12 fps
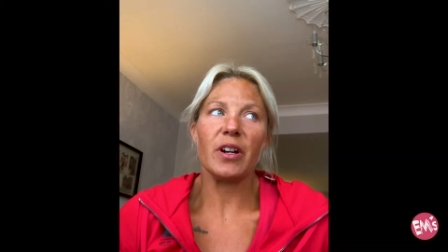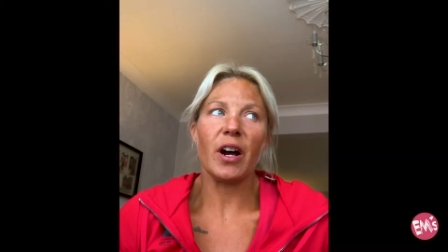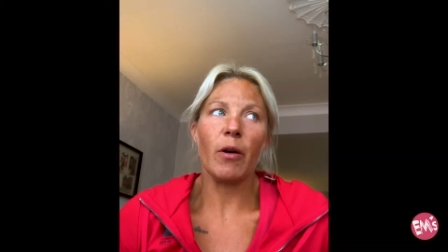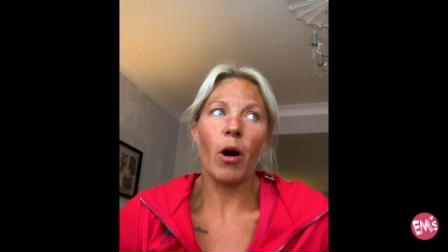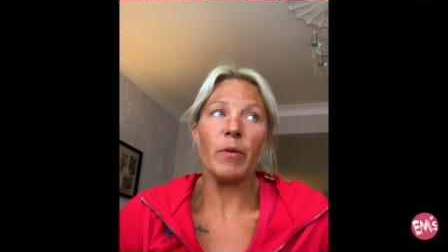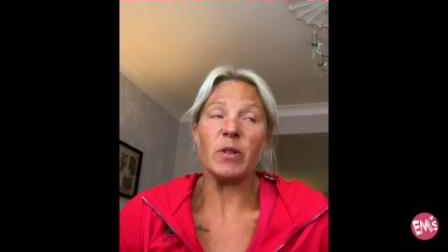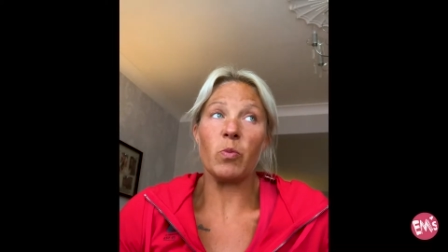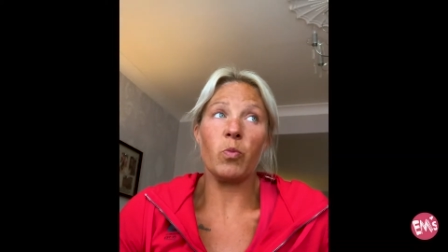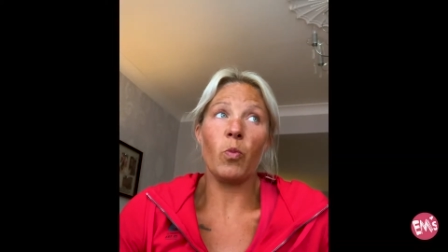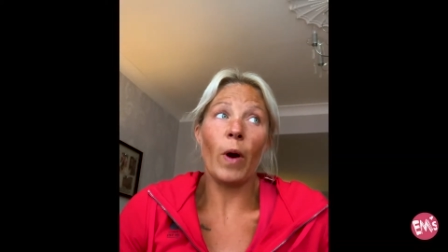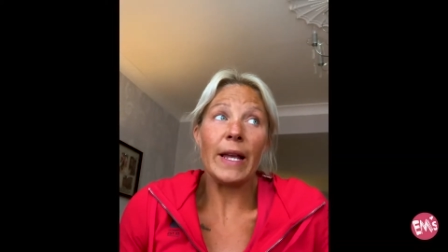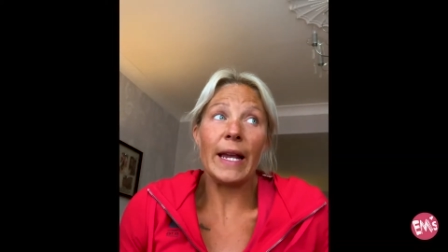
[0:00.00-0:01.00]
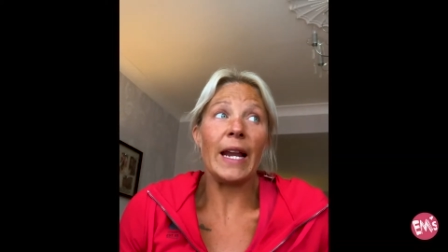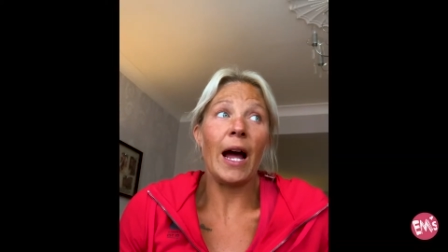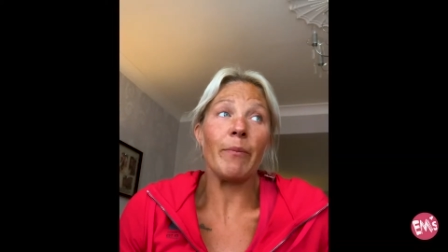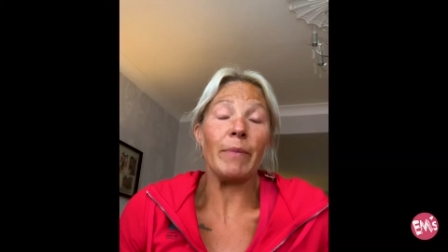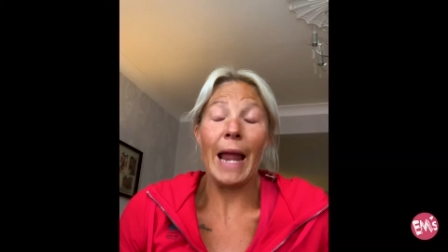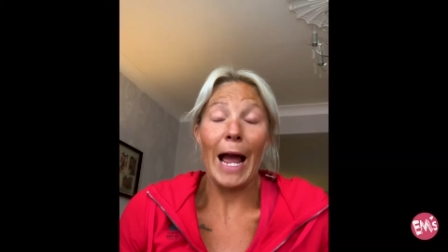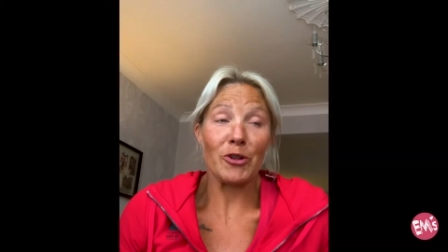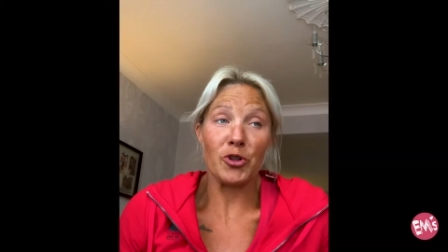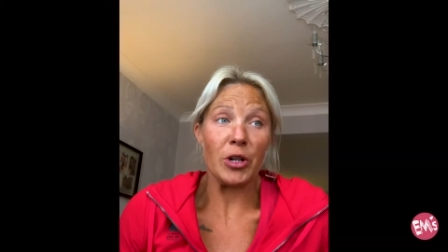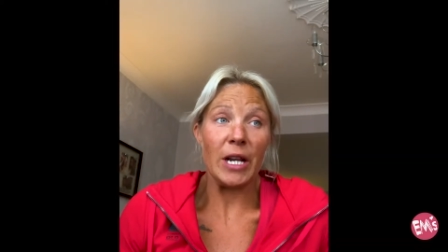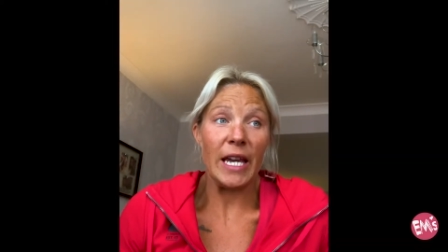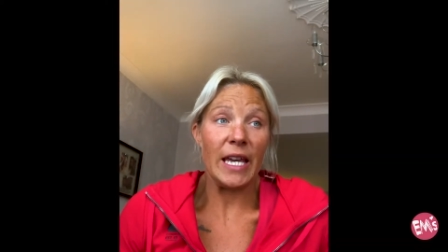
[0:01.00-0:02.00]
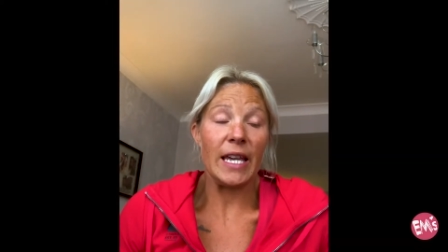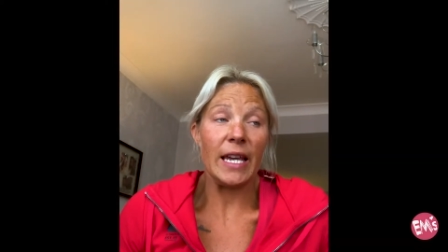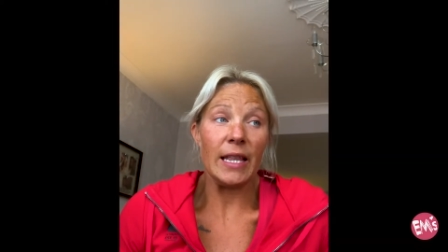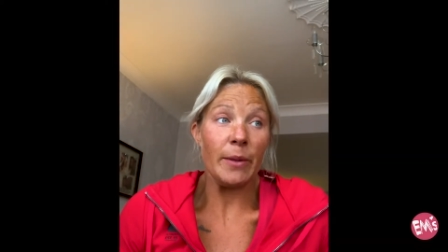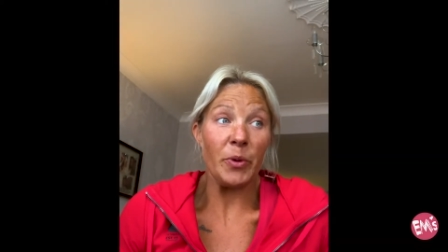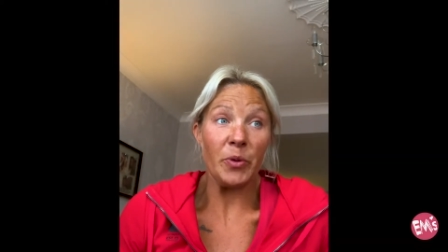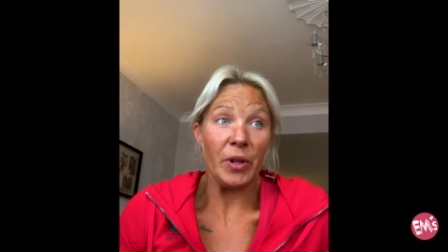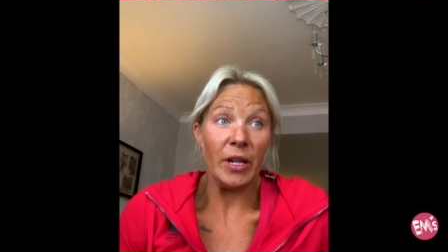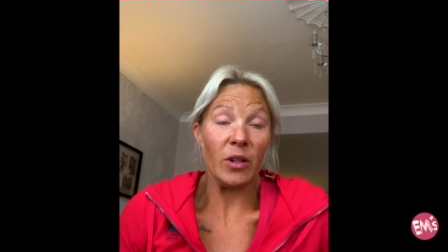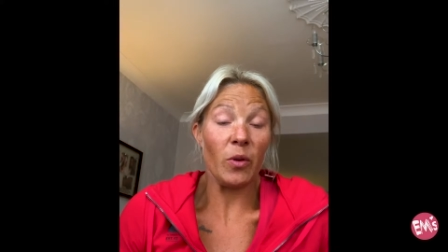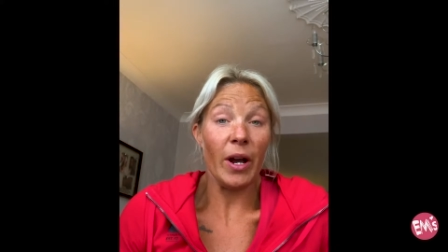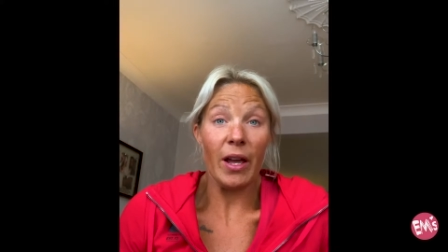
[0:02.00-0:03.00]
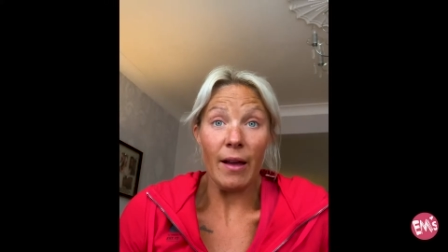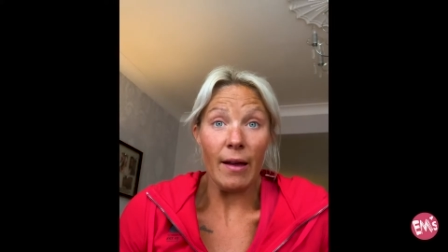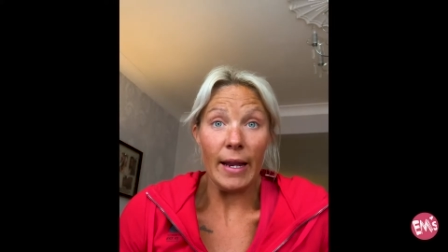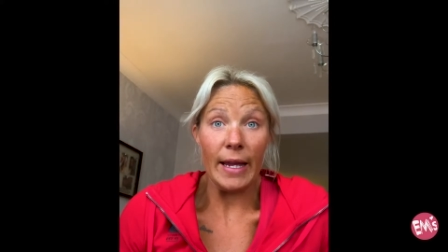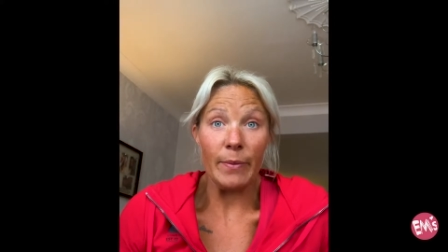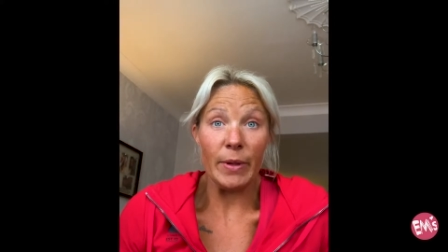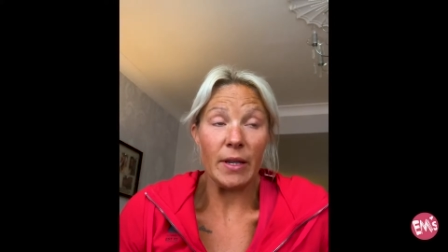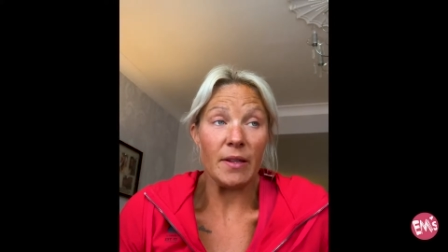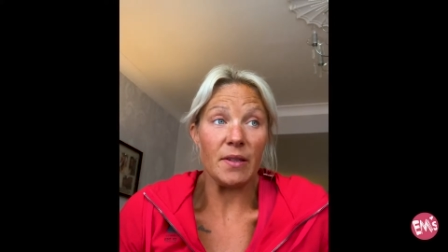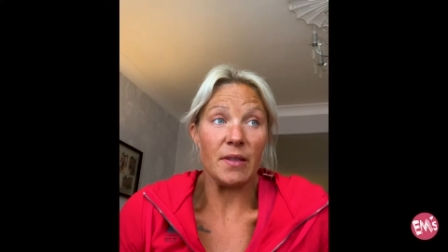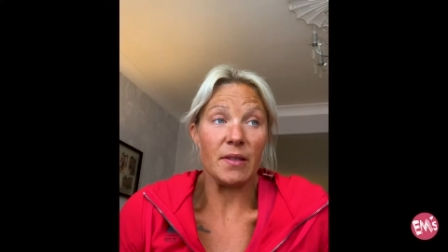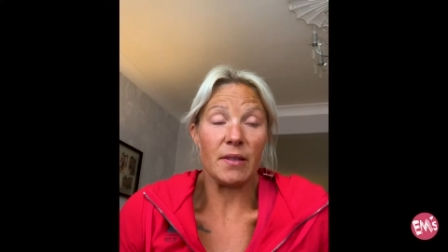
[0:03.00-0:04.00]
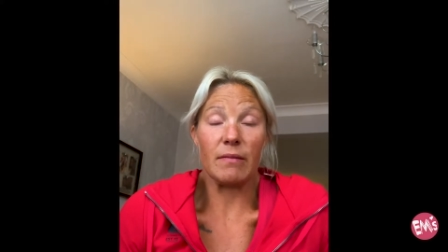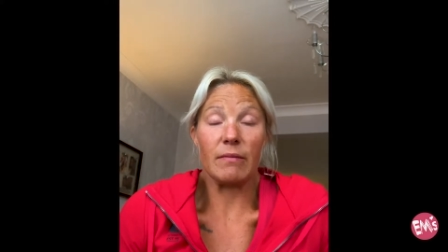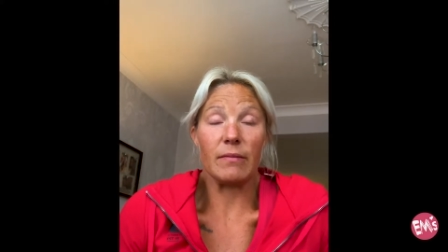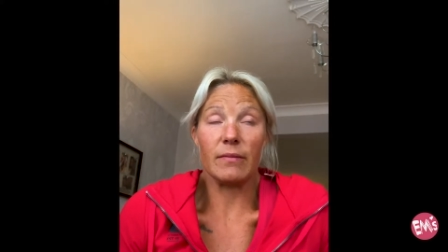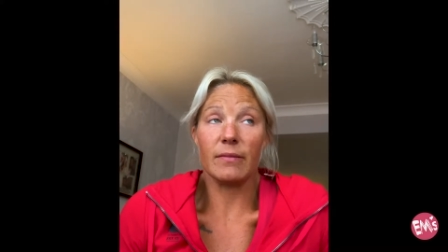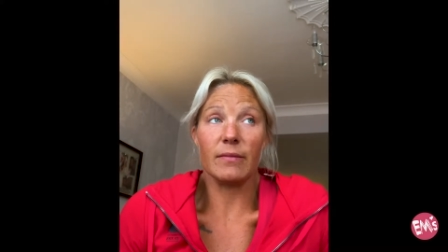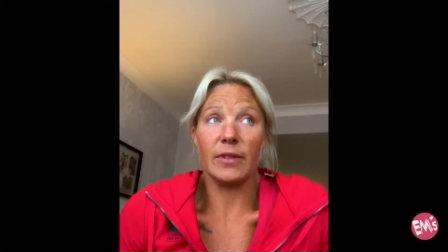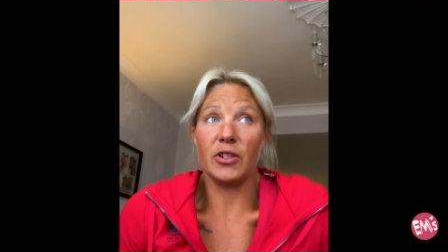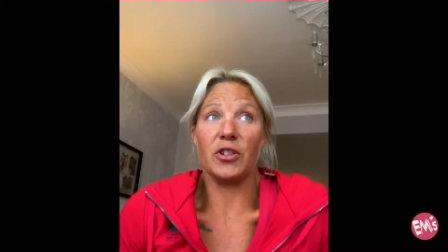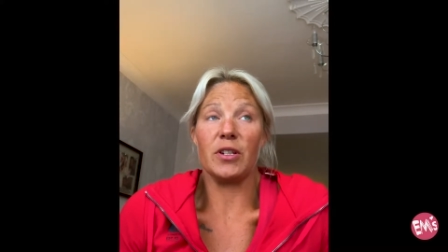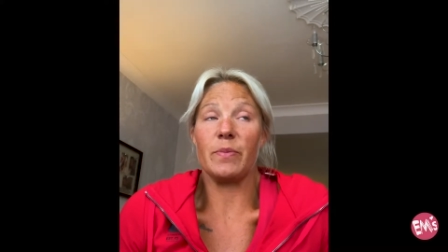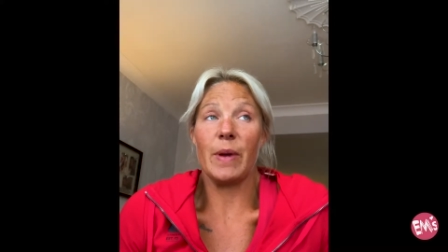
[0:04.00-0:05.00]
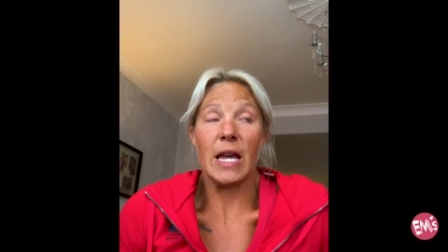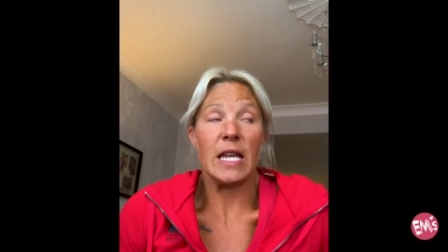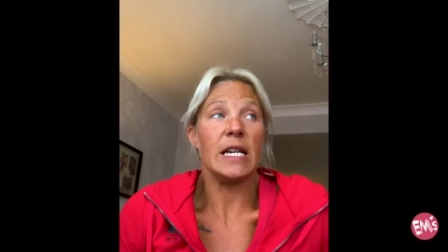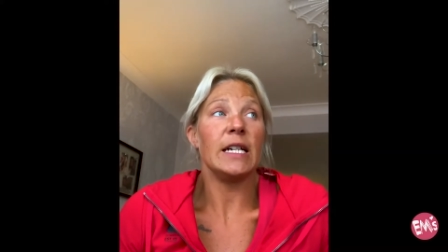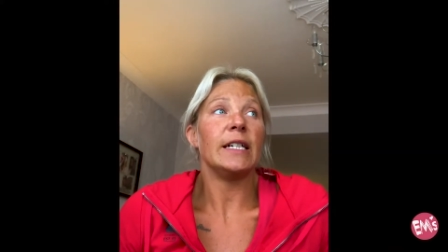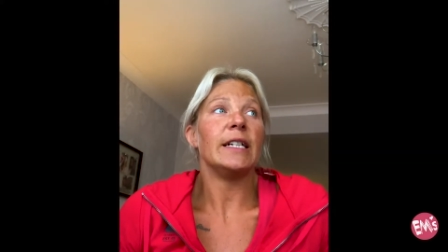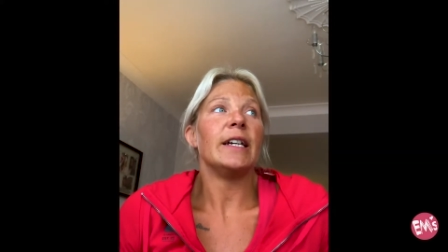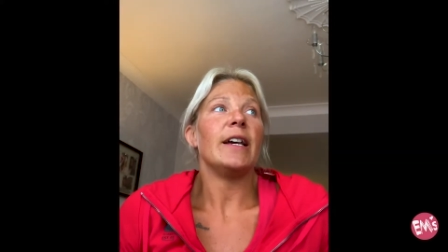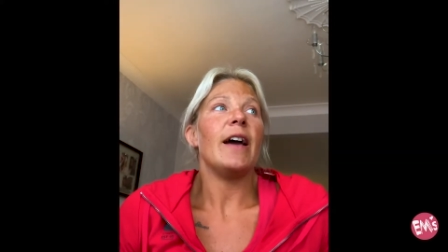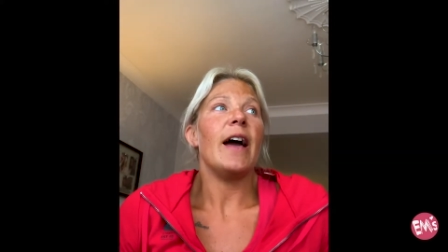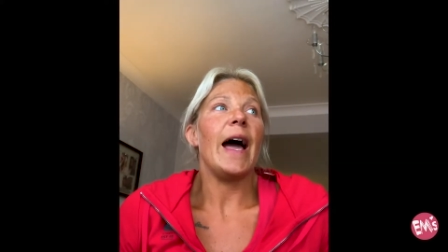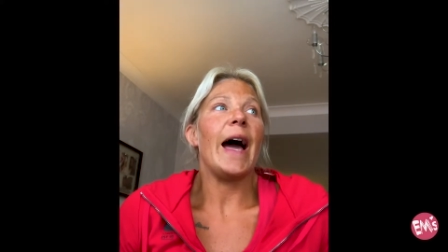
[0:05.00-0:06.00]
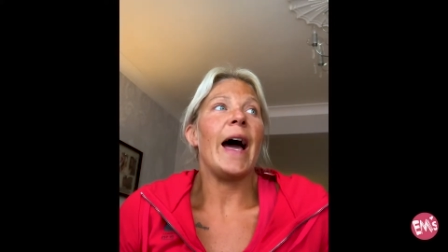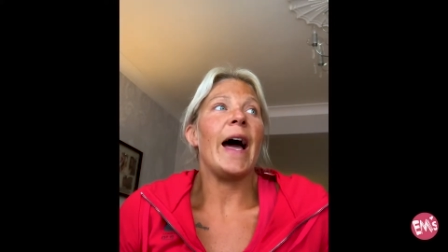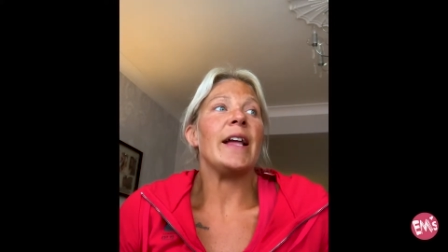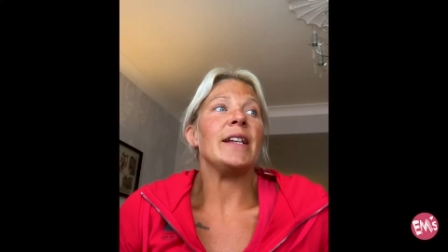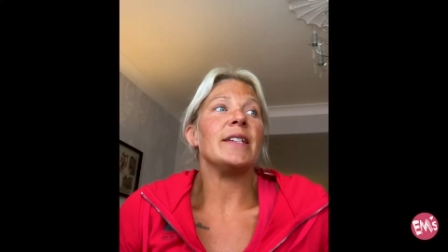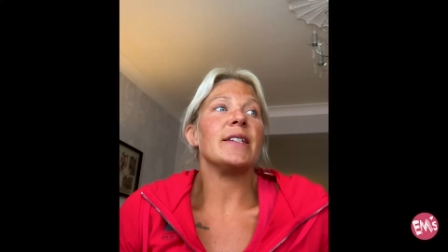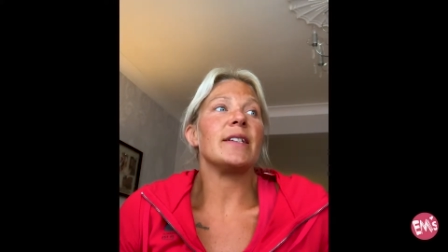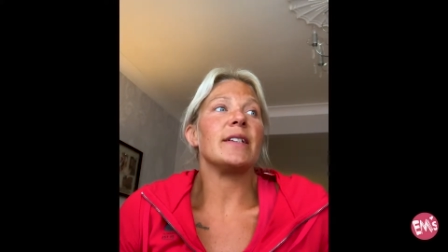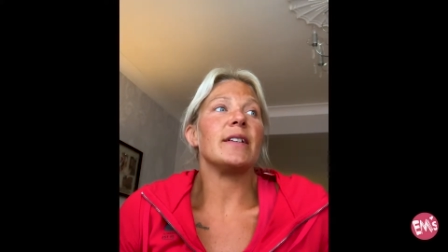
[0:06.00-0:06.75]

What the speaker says: I was waking up naturally in the morning quite early because it's just me. And